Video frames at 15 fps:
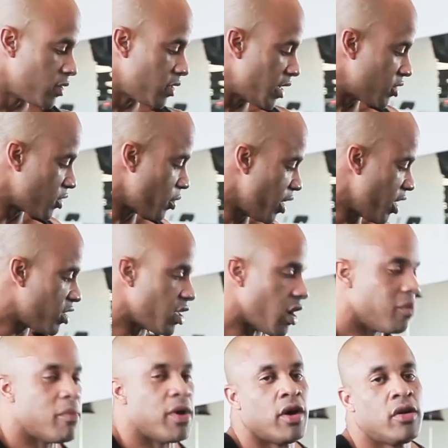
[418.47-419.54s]
That's great
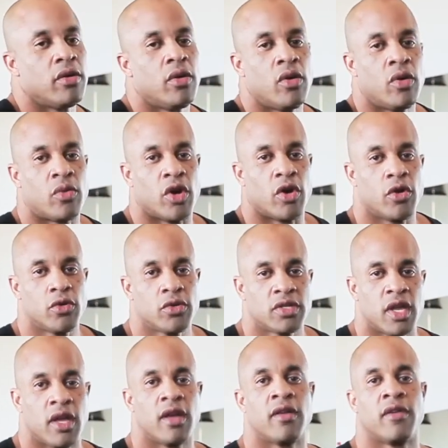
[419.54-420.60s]
dumbbell
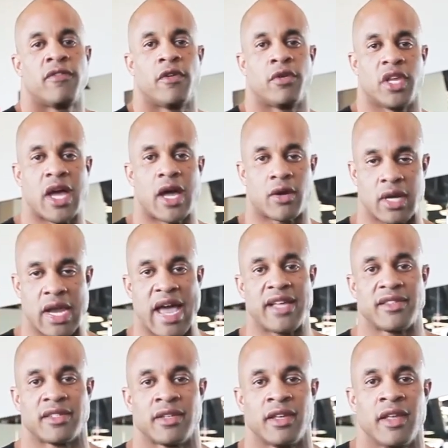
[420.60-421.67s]
rows for the outer
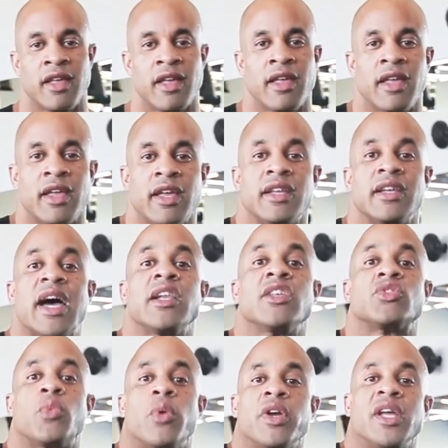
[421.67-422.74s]
lats. Now
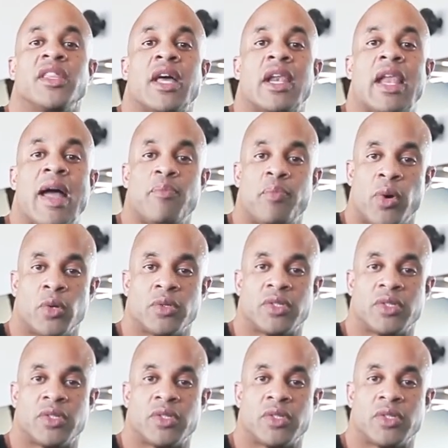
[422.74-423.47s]
let's work on the lat pull